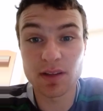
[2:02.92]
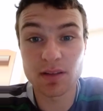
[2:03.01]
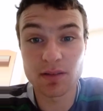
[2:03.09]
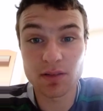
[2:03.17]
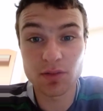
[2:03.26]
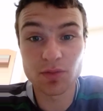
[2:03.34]

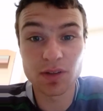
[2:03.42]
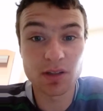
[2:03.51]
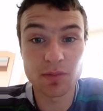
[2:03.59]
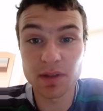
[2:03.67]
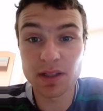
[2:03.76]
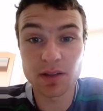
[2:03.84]
than real
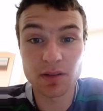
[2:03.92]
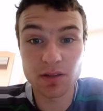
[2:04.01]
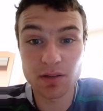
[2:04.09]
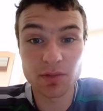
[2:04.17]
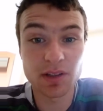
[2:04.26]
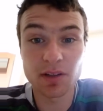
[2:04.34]
meaning,
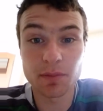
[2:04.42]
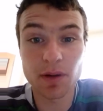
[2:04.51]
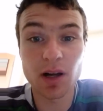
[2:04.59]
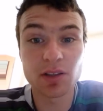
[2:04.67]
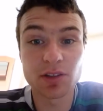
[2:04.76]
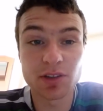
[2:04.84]
a real
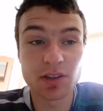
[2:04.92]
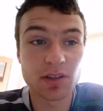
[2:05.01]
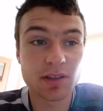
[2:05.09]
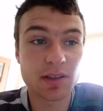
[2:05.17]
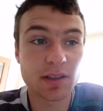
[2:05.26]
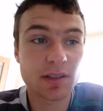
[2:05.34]
apology, I
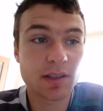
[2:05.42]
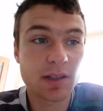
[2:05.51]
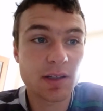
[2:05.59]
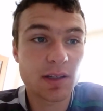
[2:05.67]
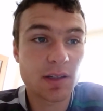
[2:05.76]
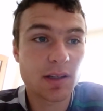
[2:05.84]
think.
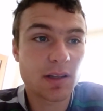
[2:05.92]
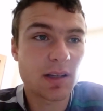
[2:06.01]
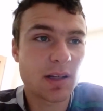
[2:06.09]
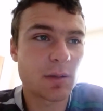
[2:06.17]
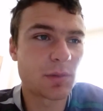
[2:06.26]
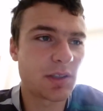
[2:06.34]

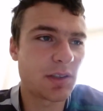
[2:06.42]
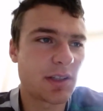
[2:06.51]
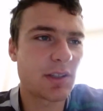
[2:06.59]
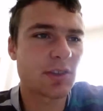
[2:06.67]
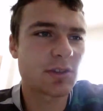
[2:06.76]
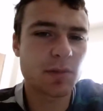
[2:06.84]
I'm reading
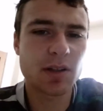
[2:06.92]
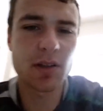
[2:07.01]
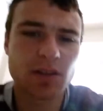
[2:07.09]
here somewhere